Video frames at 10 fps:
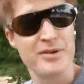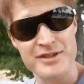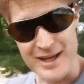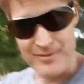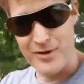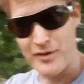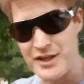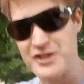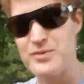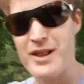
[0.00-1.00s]
doing something wrong
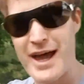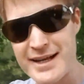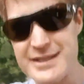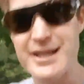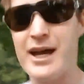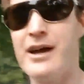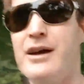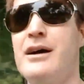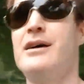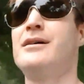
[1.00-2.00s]
there. Just relax,
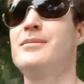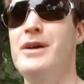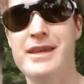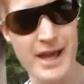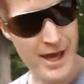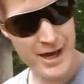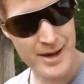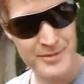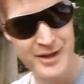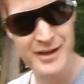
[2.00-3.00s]
be
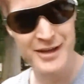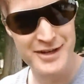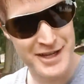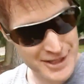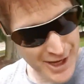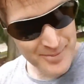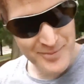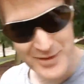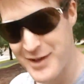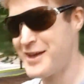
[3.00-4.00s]
calm, dig deep,
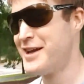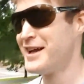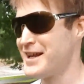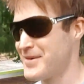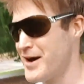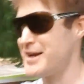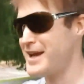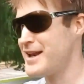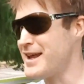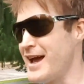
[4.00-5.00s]
and you write it
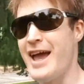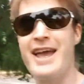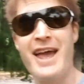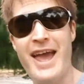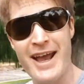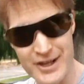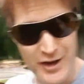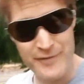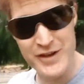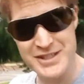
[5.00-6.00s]
down now. Hey, how
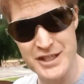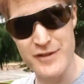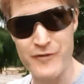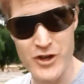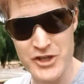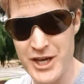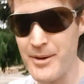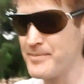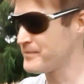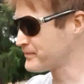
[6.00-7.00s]
can I fix it in the
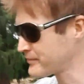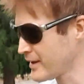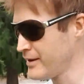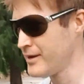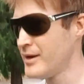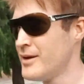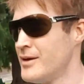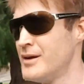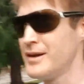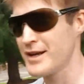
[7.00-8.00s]
future?
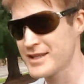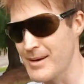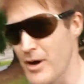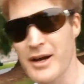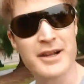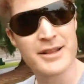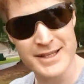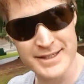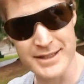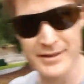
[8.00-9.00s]
Next time I'm going to
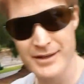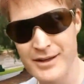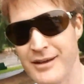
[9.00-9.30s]
listen